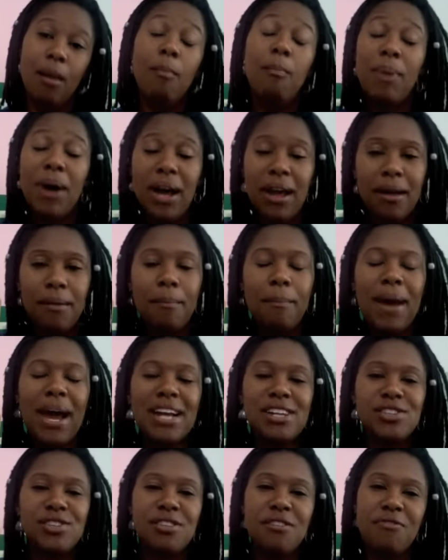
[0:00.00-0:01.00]
But
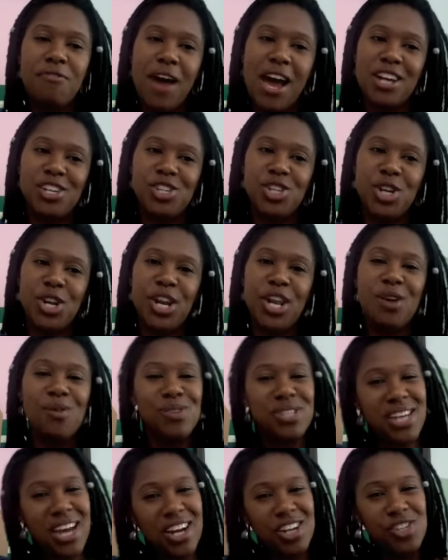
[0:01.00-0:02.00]
back to the fashion, it
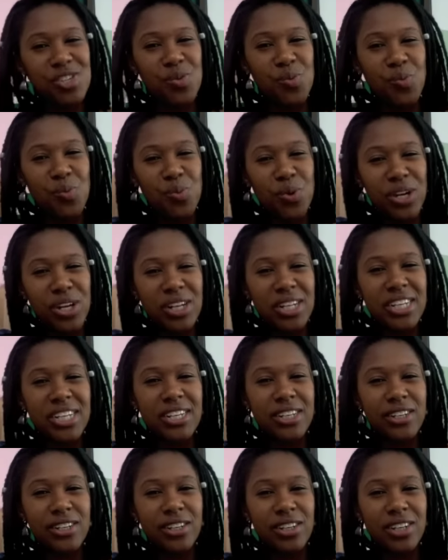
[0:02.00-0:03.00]
was actually
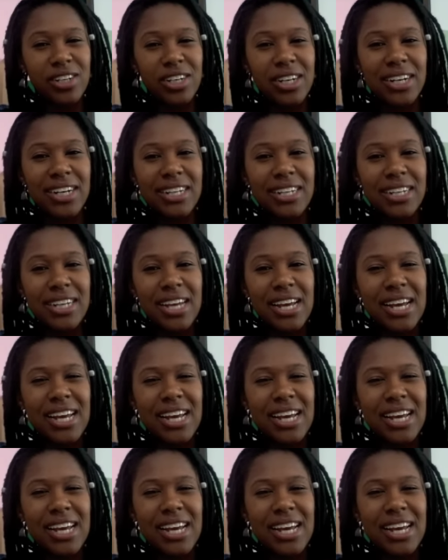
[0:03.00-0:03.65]
really good.